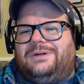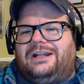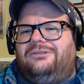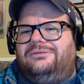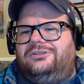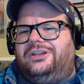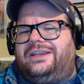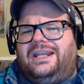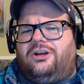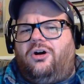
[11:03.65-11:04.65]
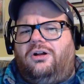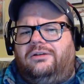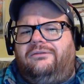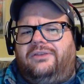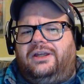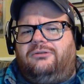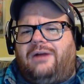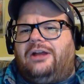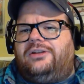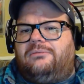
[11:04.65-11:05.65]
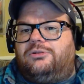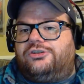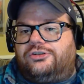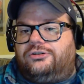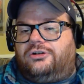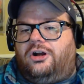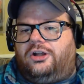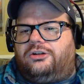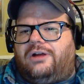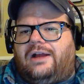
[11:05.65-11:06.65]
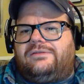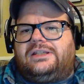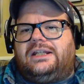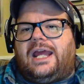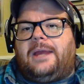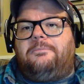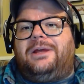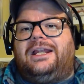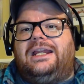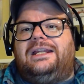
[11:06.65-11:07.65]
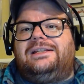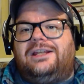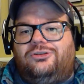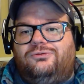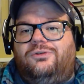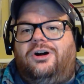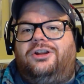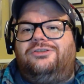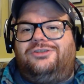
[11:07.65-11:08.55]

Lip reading: I don't think all of the round numbers are autographs today, but it is a dual auto.